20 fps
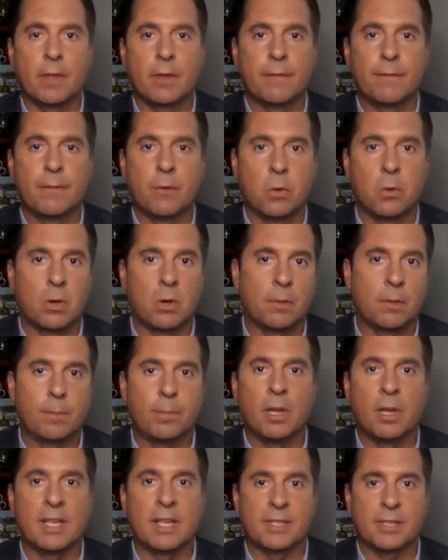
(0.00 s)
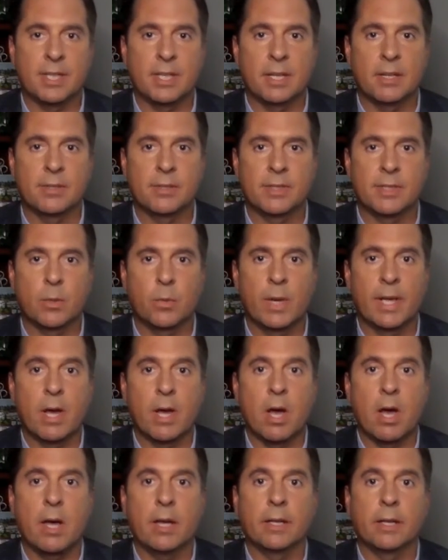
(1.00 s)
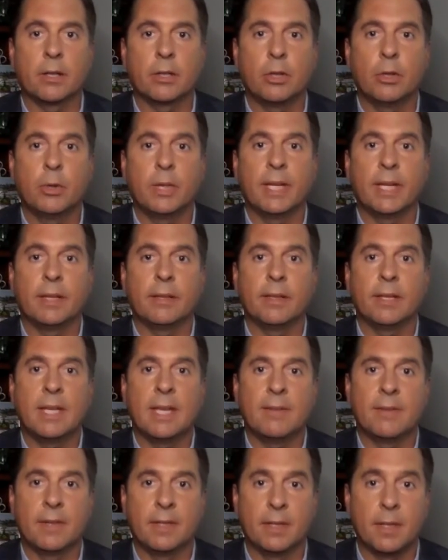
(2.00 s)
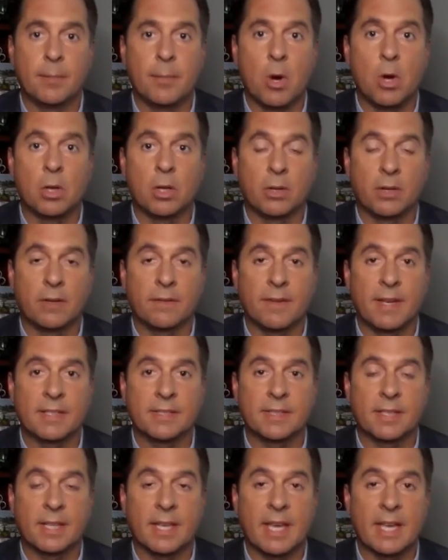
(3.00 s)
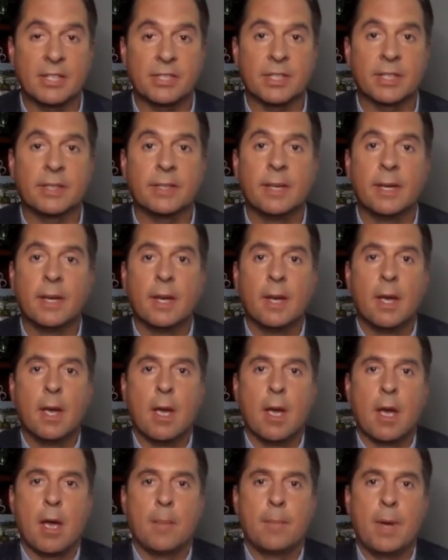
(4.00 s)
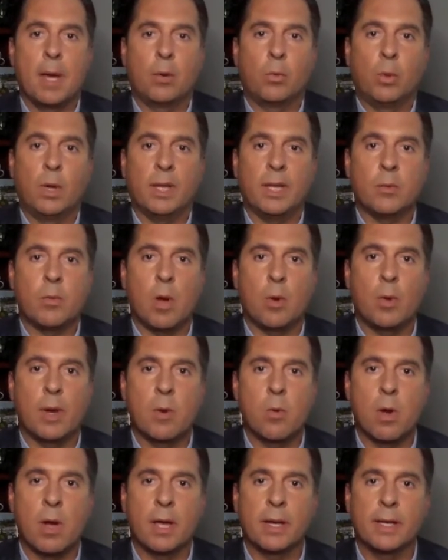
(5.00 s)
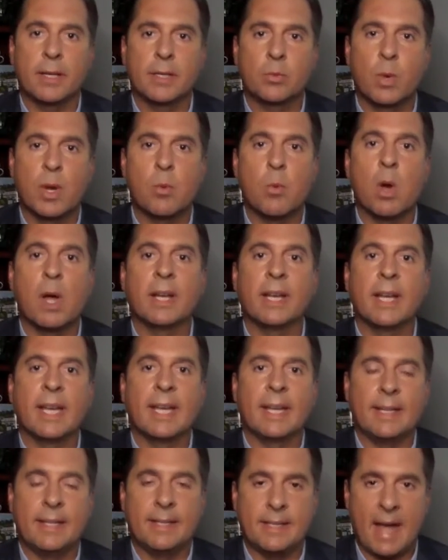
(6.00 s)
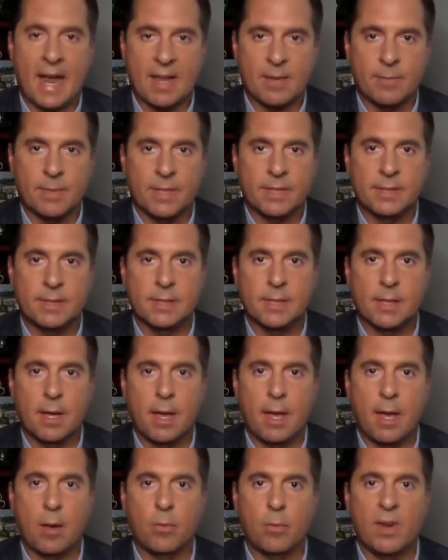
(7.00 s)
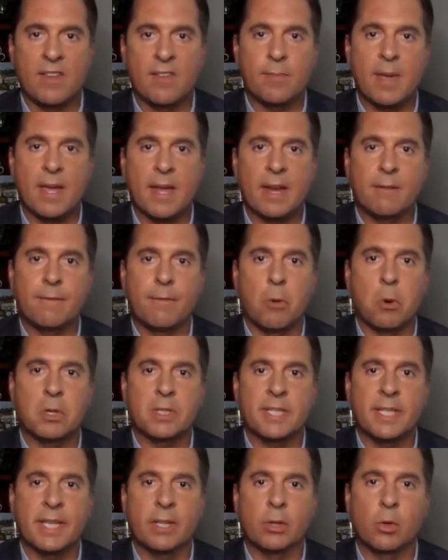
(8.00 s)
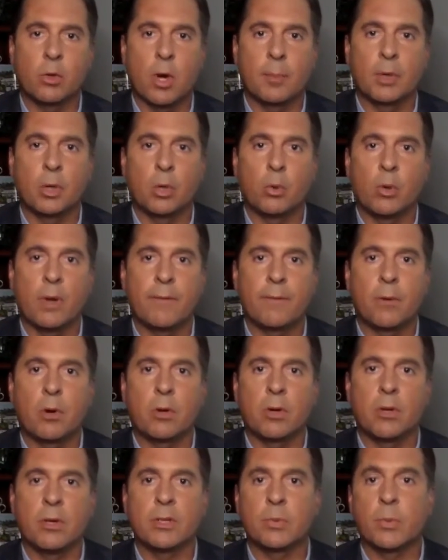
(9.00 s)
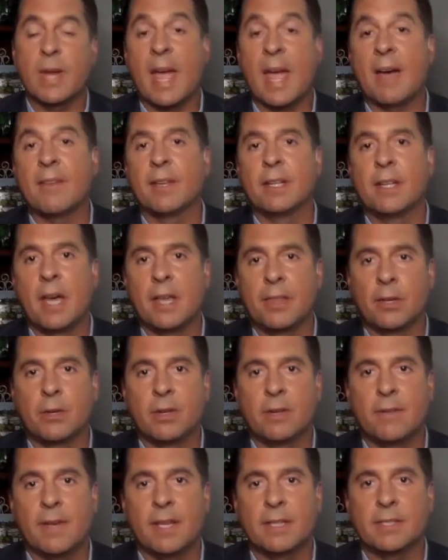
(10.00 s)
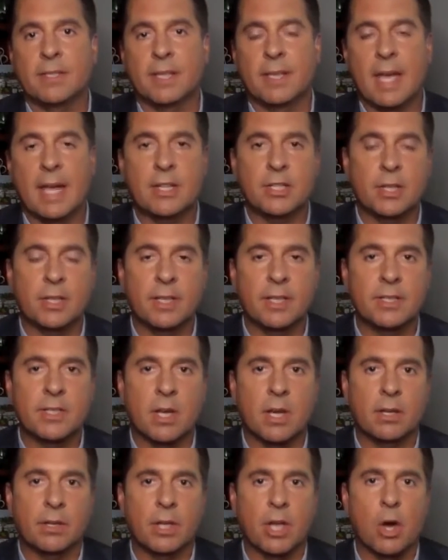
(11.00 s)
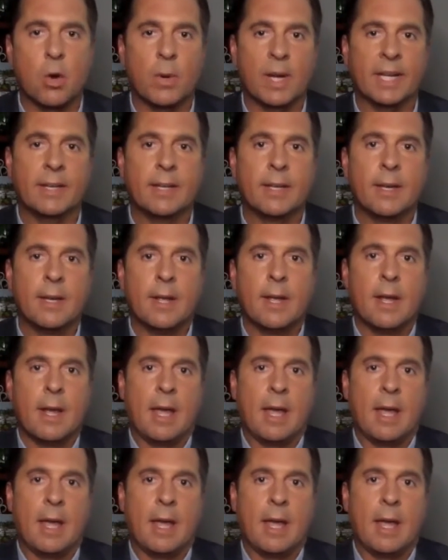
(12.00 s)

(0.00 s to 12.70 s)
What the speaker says: for the 4+ years that went on, including even the Mueller investigation. But really what we want is we want indictments. We've made 14 criminal referrals. We have another investigation that's ongoing.